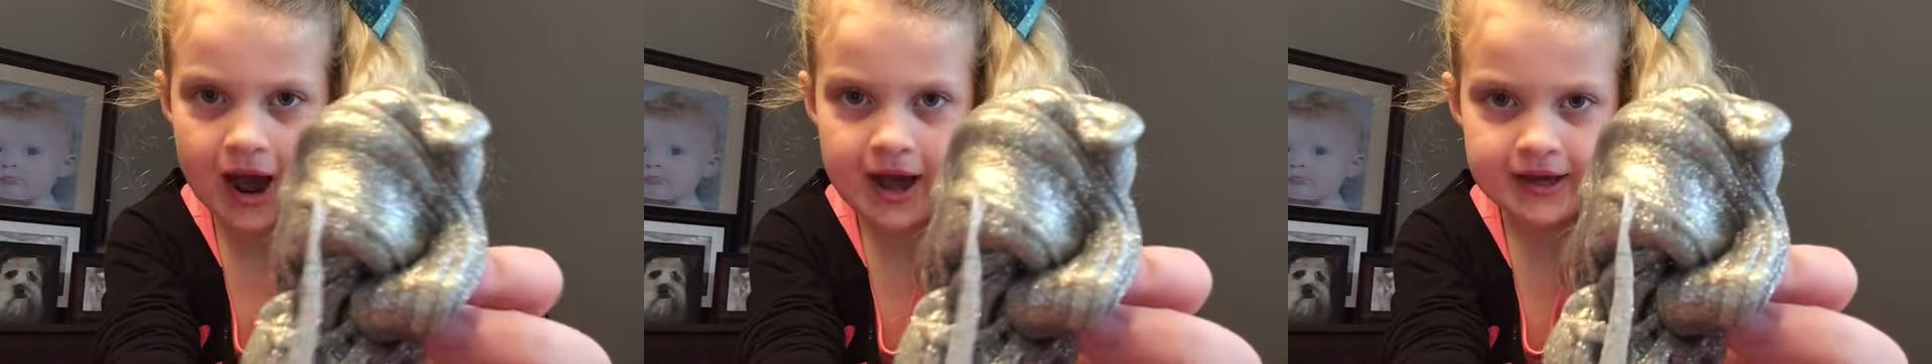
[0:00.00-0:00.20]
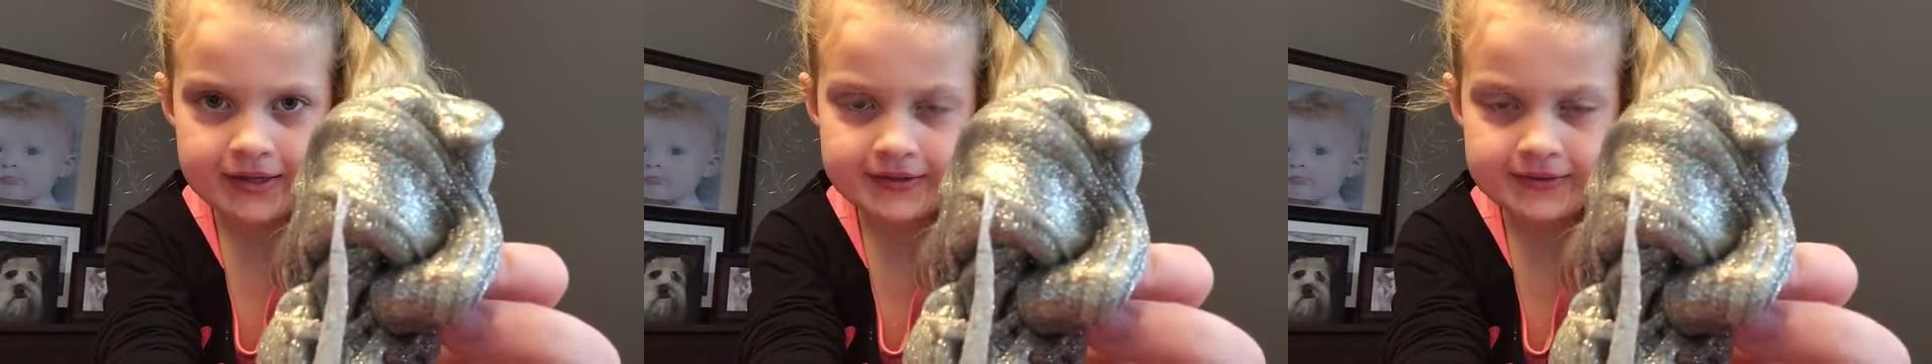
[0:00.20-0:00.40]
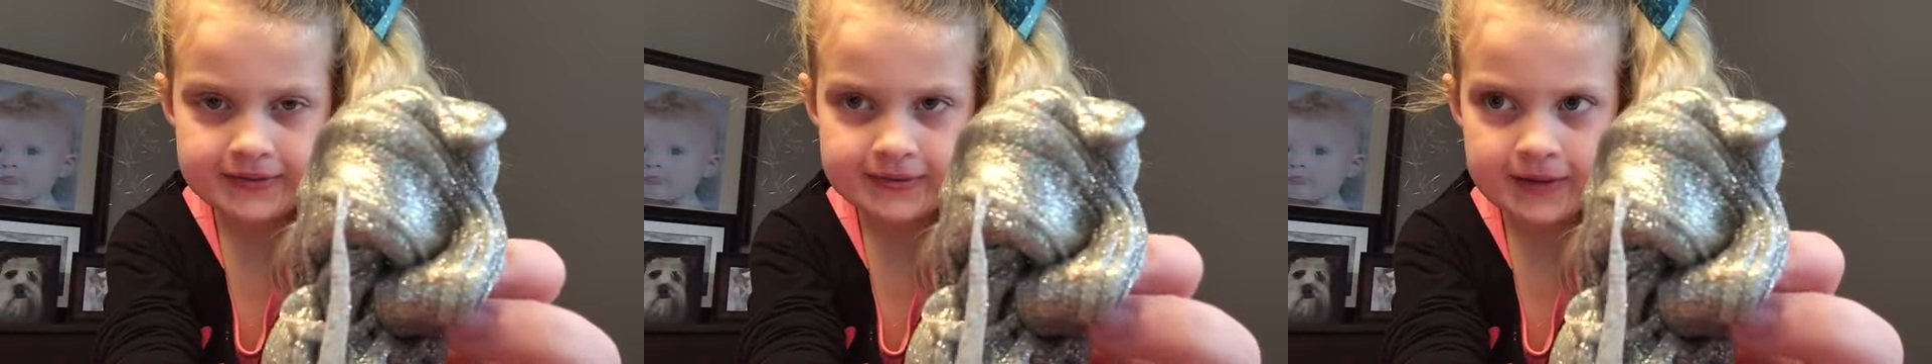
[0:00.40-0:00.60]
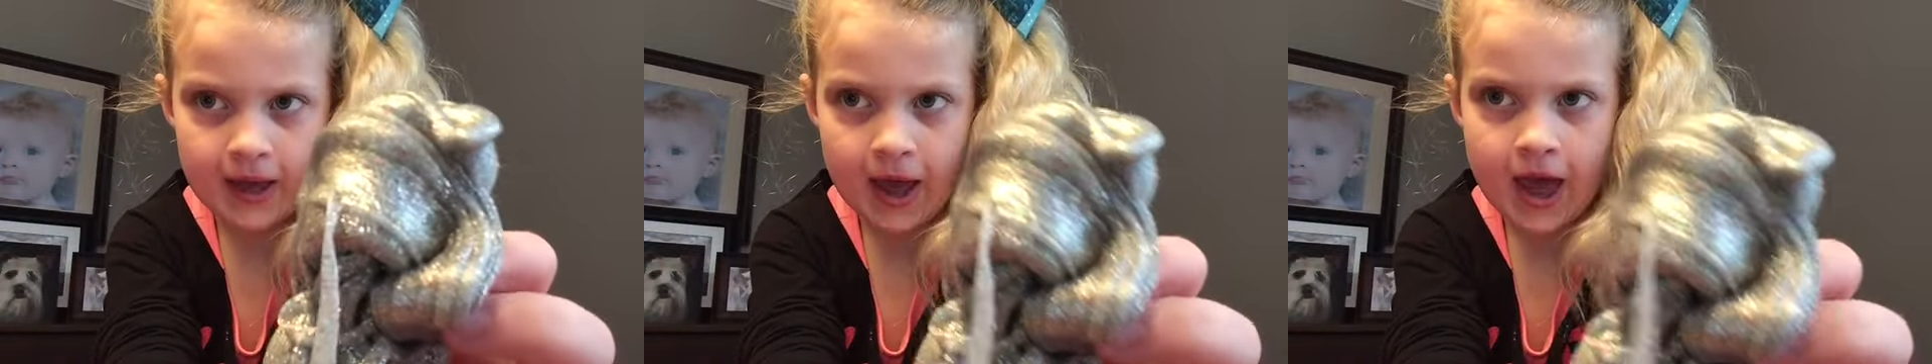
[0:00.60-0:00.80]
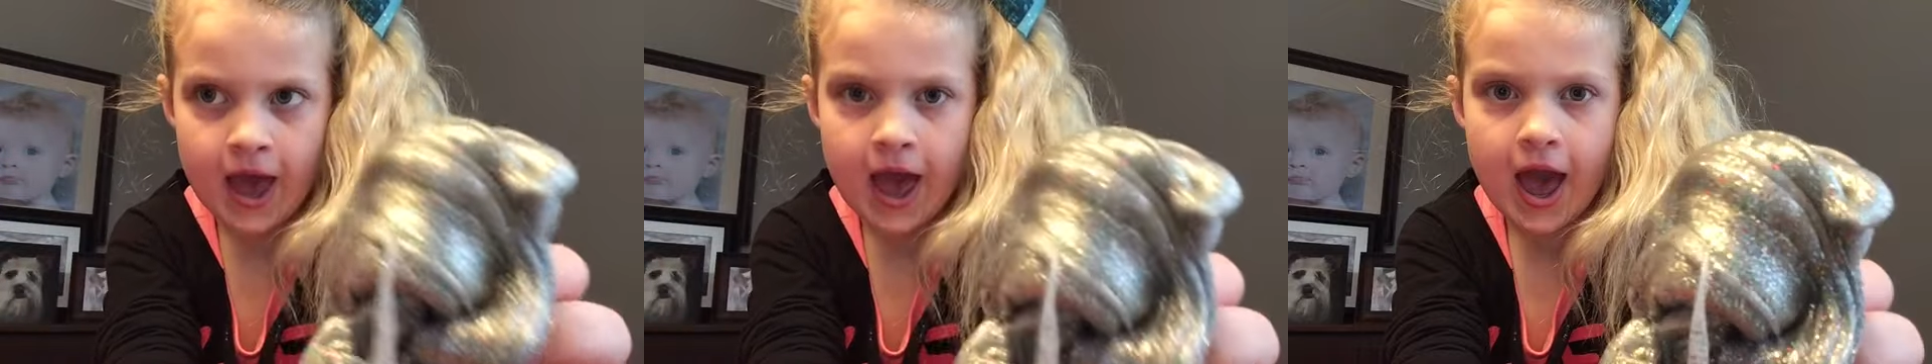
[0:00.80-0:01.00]
guys.
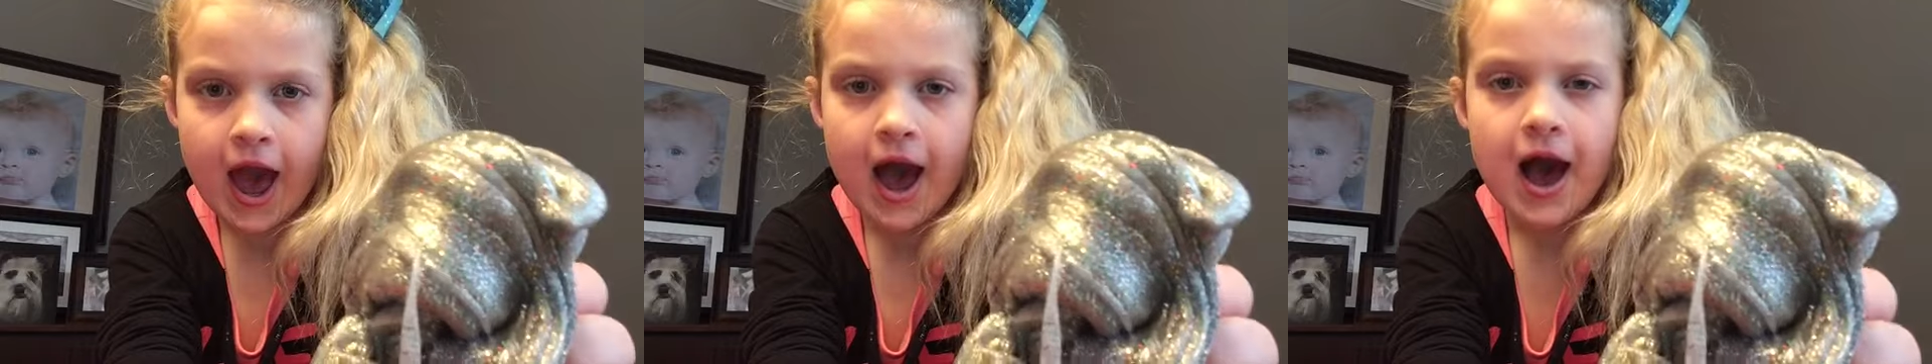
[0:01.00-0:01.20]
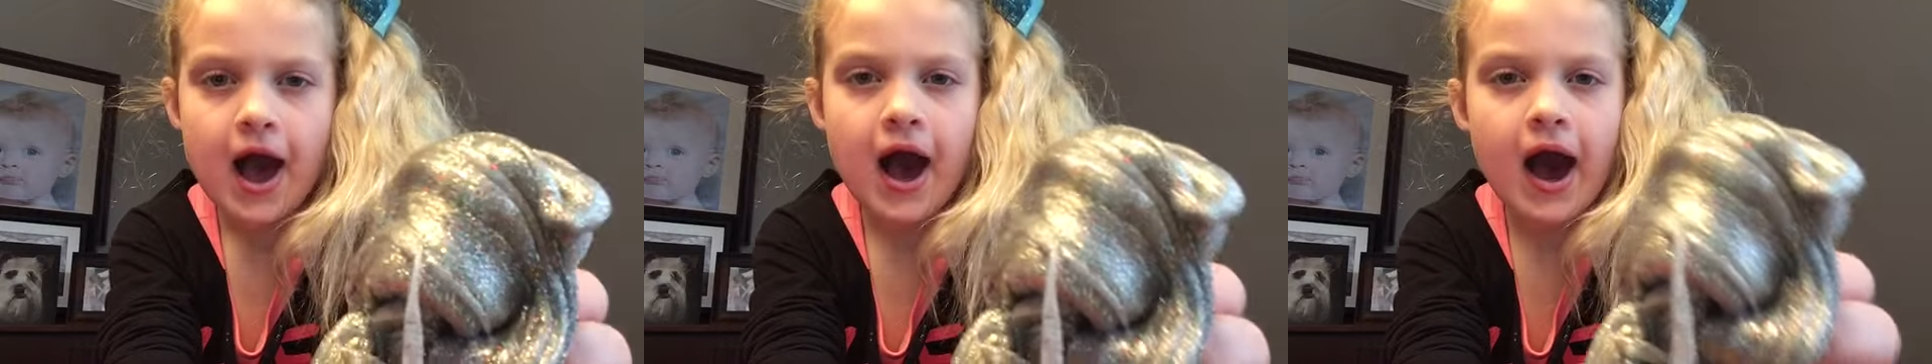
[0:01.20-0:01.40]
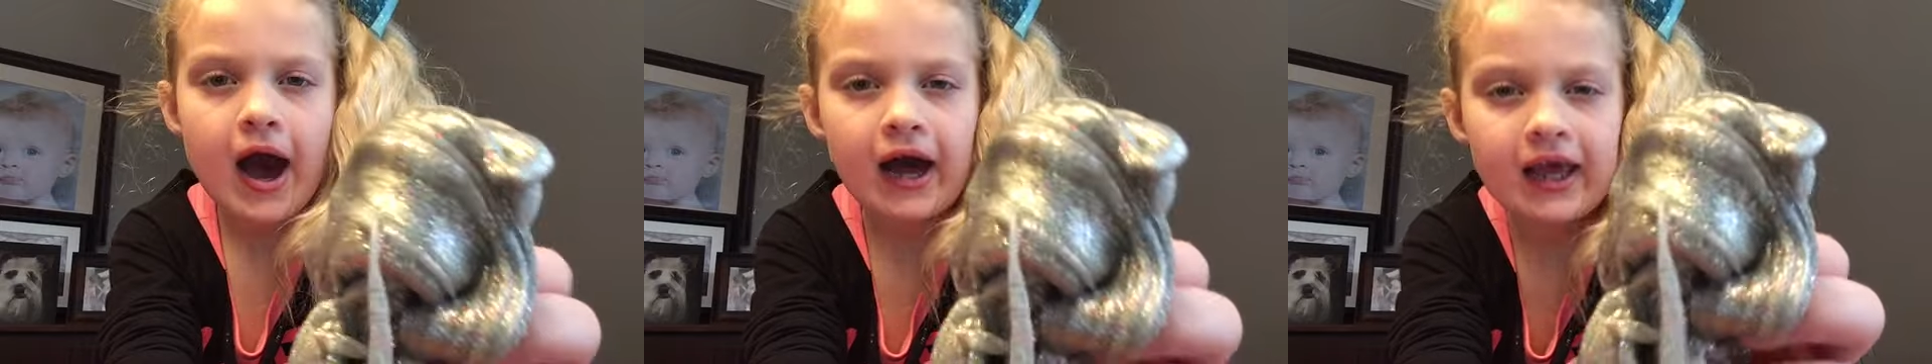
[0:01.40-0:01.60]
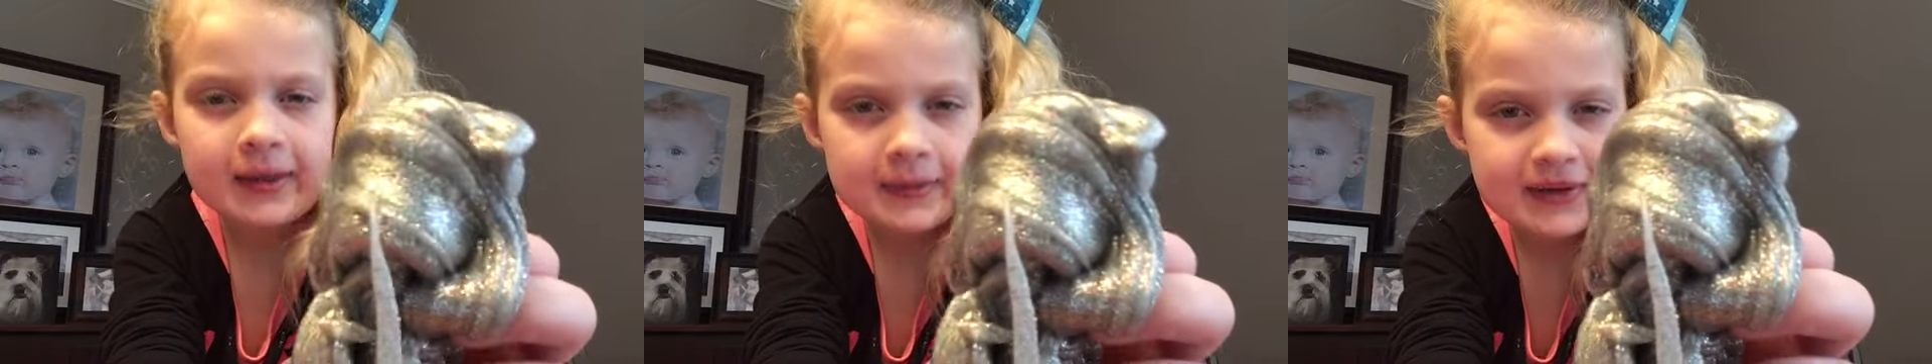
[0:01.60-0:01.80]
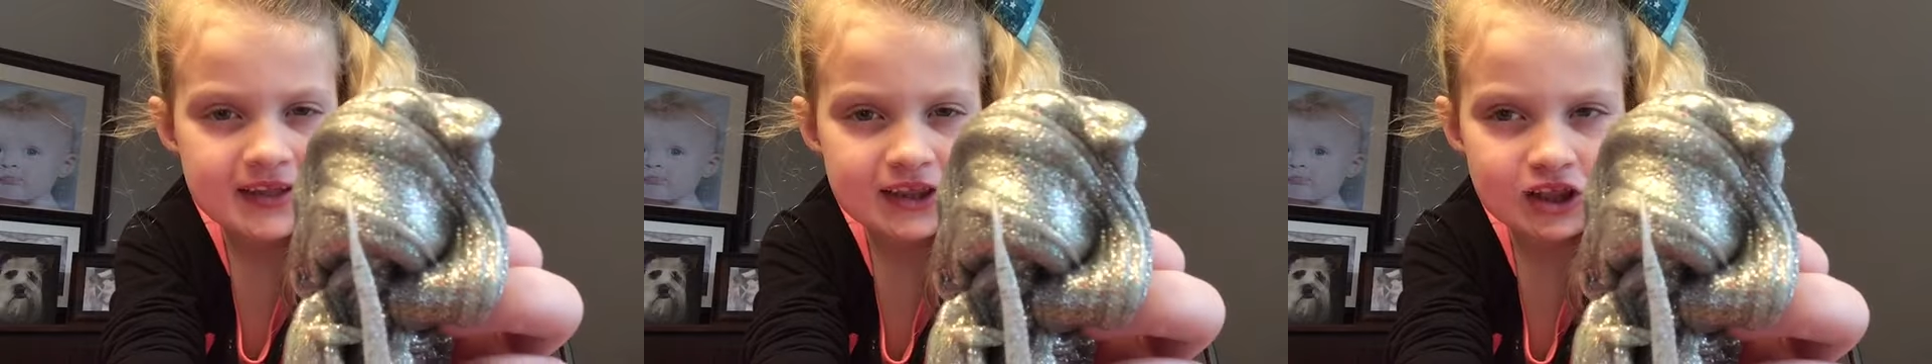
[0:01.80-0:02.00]
I
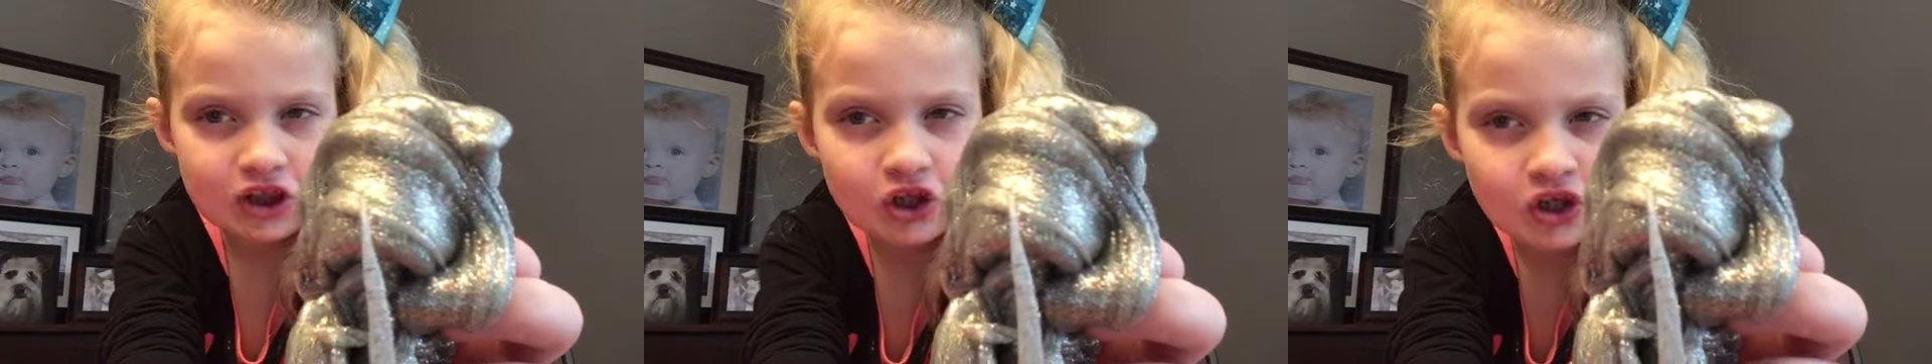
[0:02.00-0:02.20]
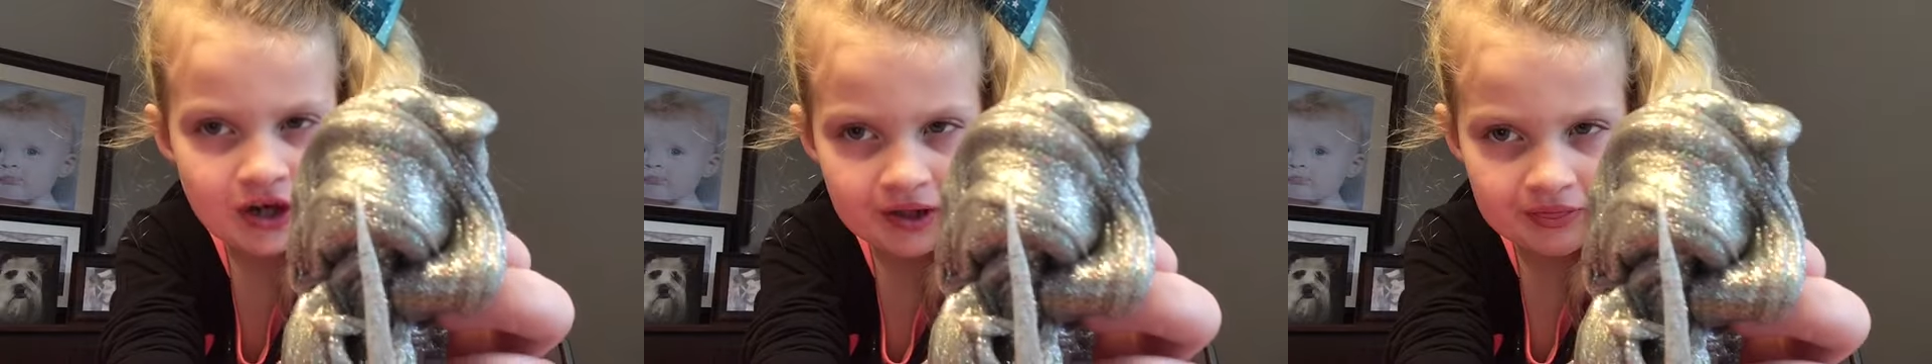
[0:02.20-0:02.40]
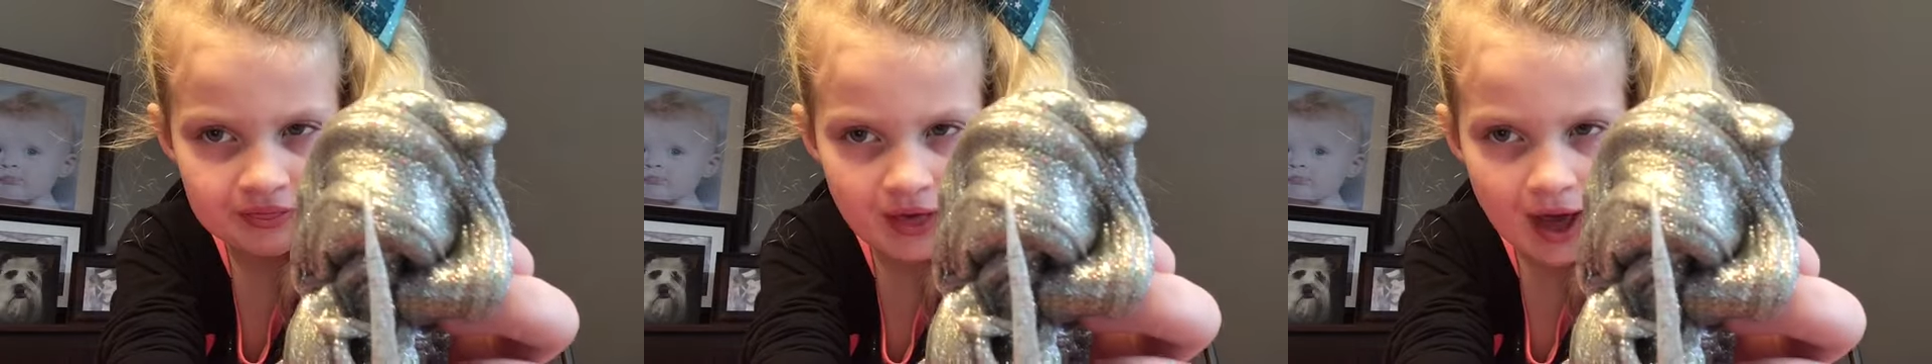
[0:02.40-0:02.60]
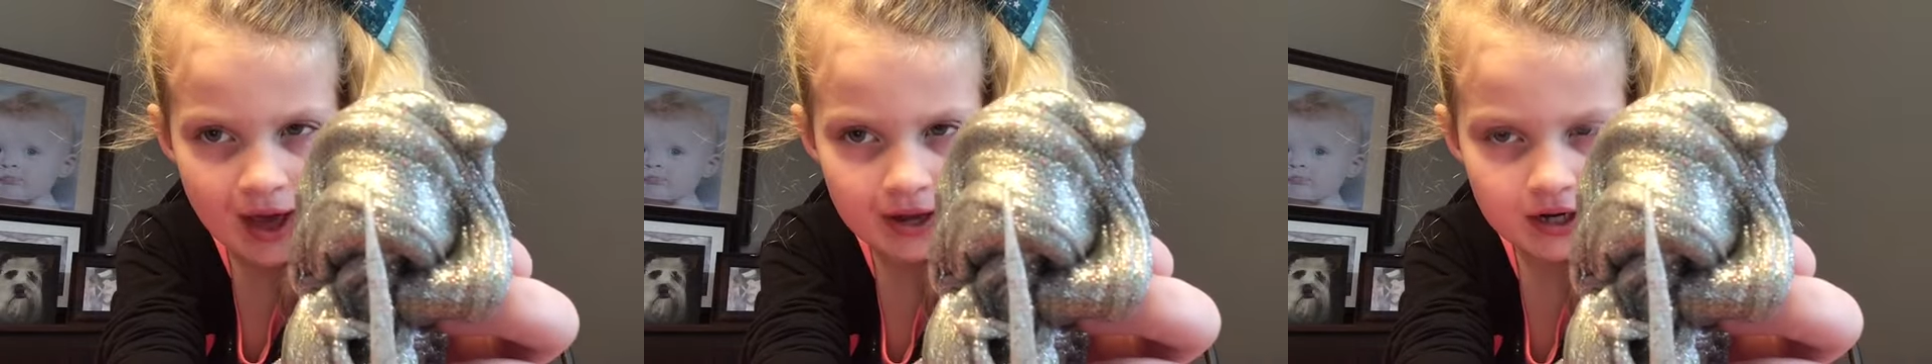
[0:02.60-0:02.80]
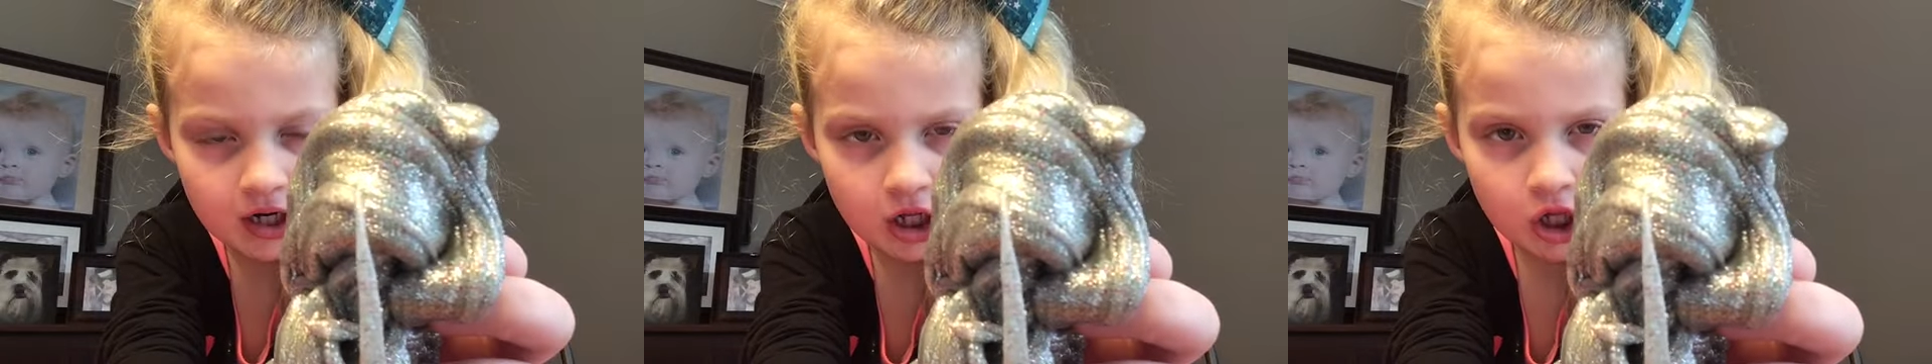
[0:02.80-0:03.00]
mean, look at that.